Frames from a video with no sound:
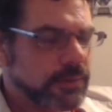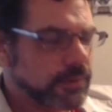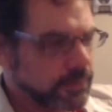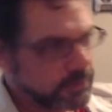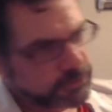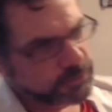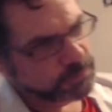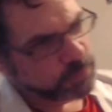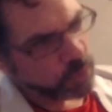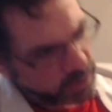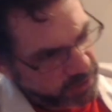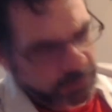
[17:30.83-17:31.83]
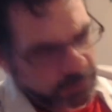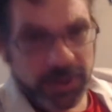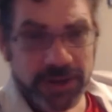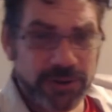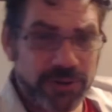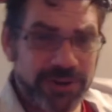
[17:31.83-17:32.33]
Support
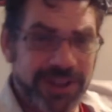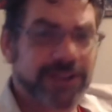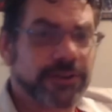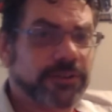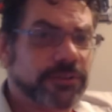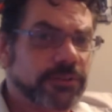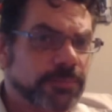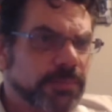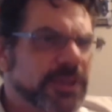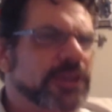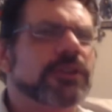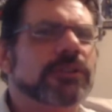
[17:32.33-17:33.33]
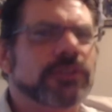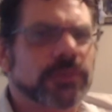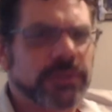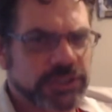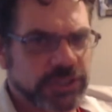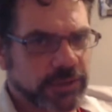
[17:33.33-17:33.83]
independent creators. Be good to
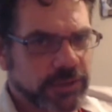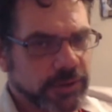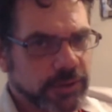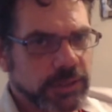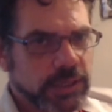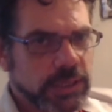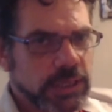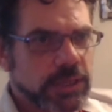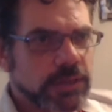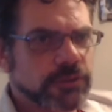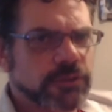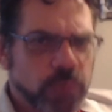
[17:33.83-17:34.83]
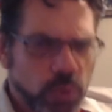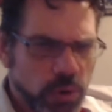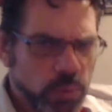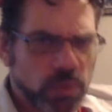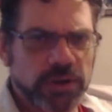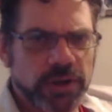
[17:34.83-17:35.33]
each other. Support
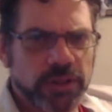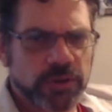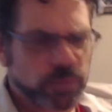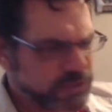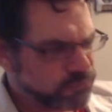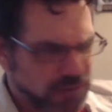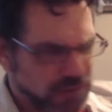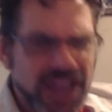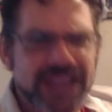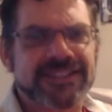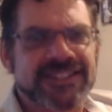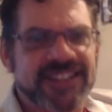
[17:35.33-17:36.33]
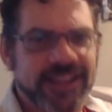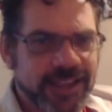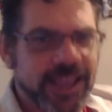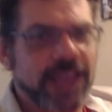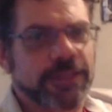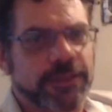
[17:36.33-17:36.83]
one another. We rise
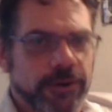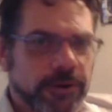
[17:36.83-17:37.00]
together.